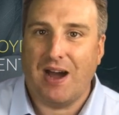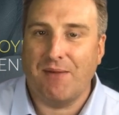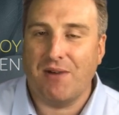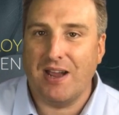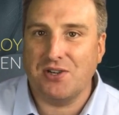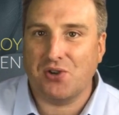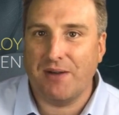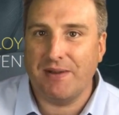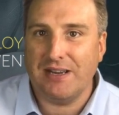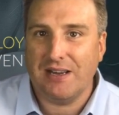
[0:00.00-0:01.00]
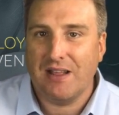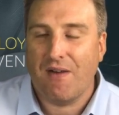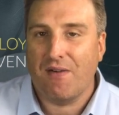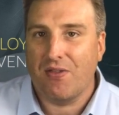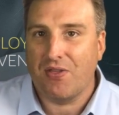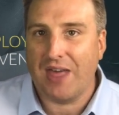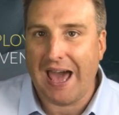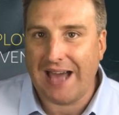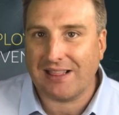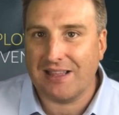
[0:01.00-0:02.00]
I'm Ryan Drummond, The
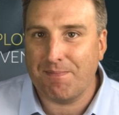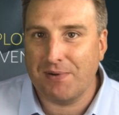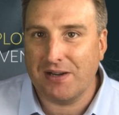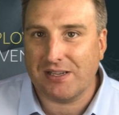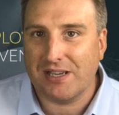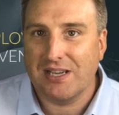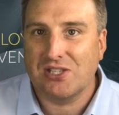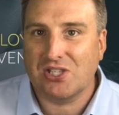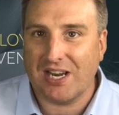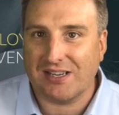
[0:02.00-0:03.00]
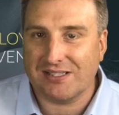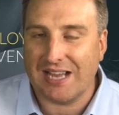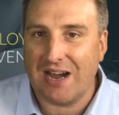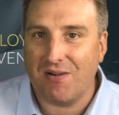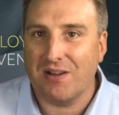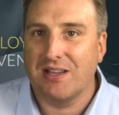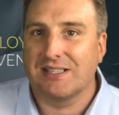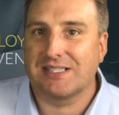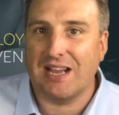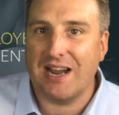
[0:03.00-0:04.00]
Athlete Book. Check us out,
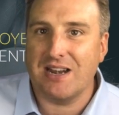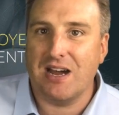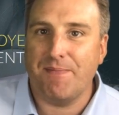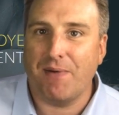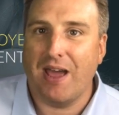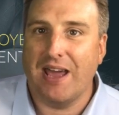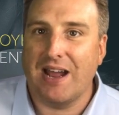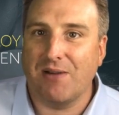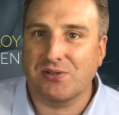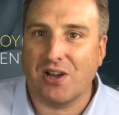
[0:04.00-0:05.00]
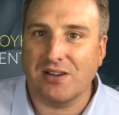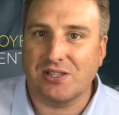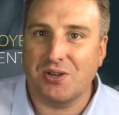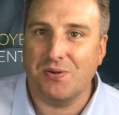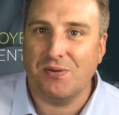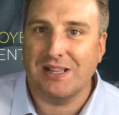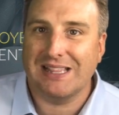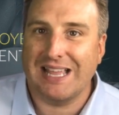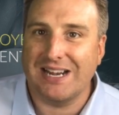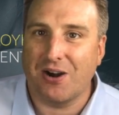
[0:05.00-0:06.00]
sign up, and I will talk to you
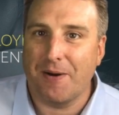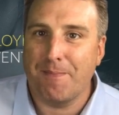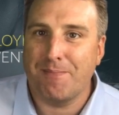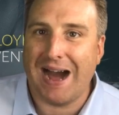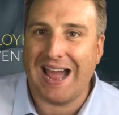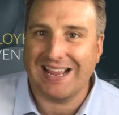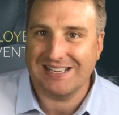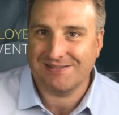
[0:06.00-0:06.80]
later. Bye.